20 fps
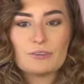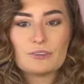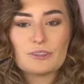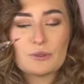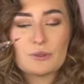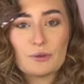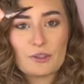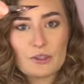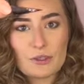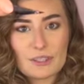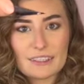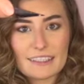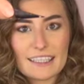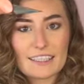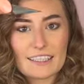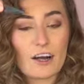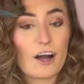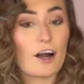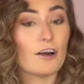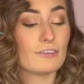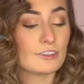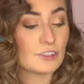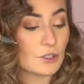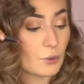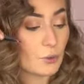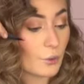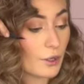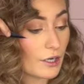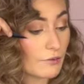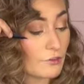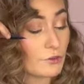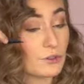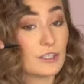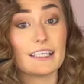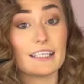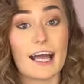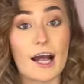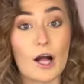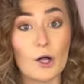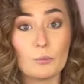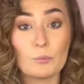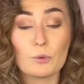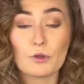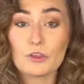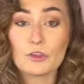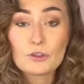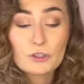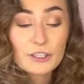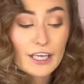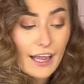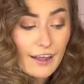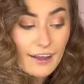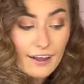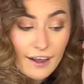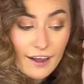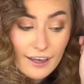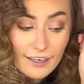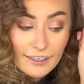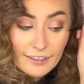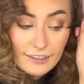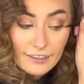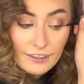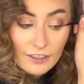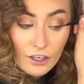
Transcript: tool that you can take off. So if you need help with your cat eye